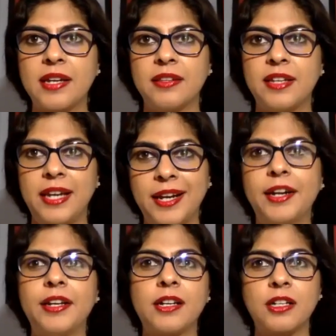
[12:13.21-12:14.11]
the
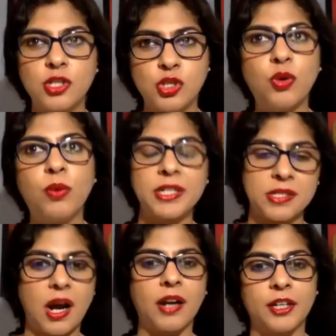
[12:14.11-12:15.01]
Indian consumer
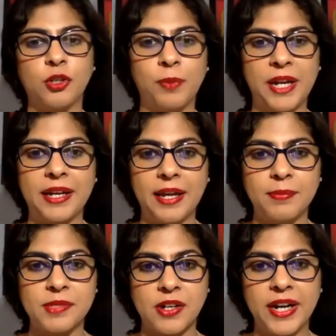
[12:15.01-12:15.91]
starting to play
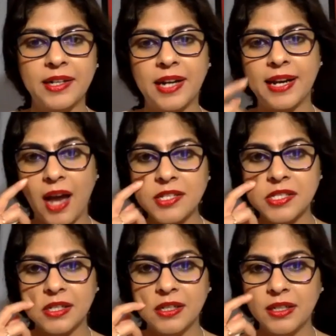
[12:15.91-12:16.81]
games, right? Like last year,